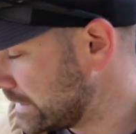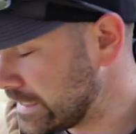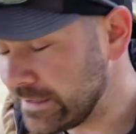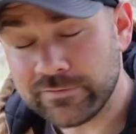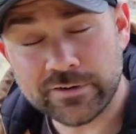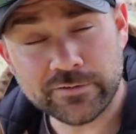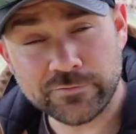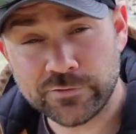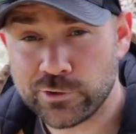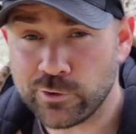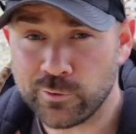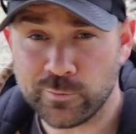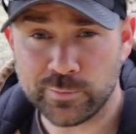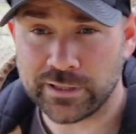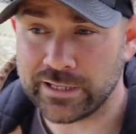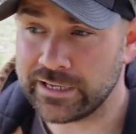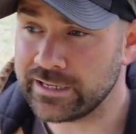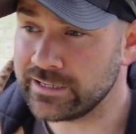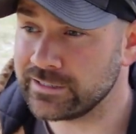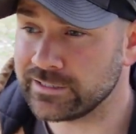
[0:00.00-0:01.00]
even if you don't
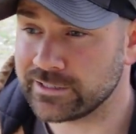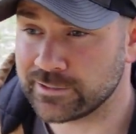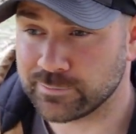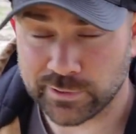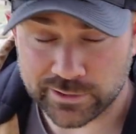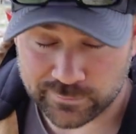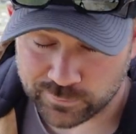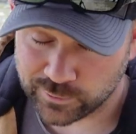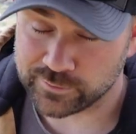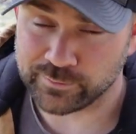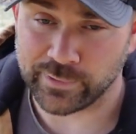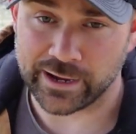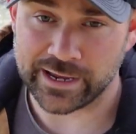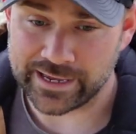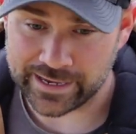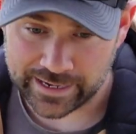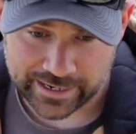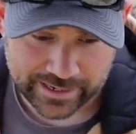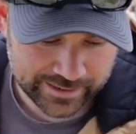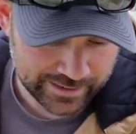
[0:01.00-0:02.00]
plan to split wood by
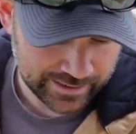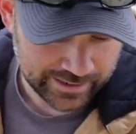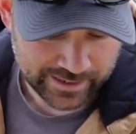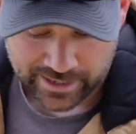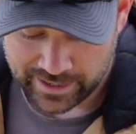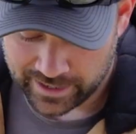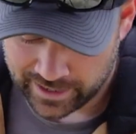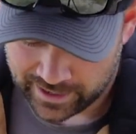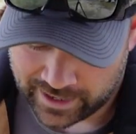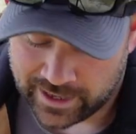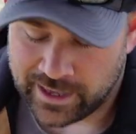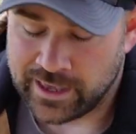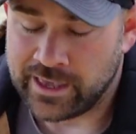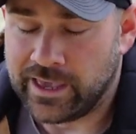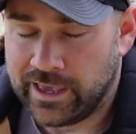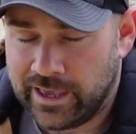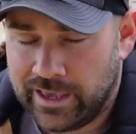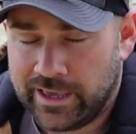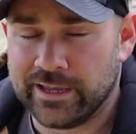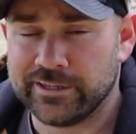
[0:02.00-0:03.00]
hand.
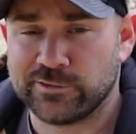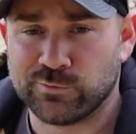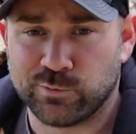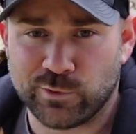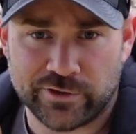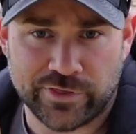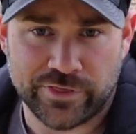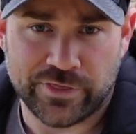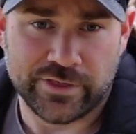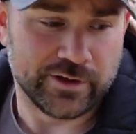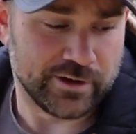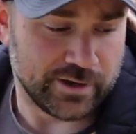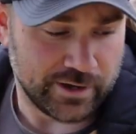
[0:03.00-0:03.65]
It's worth the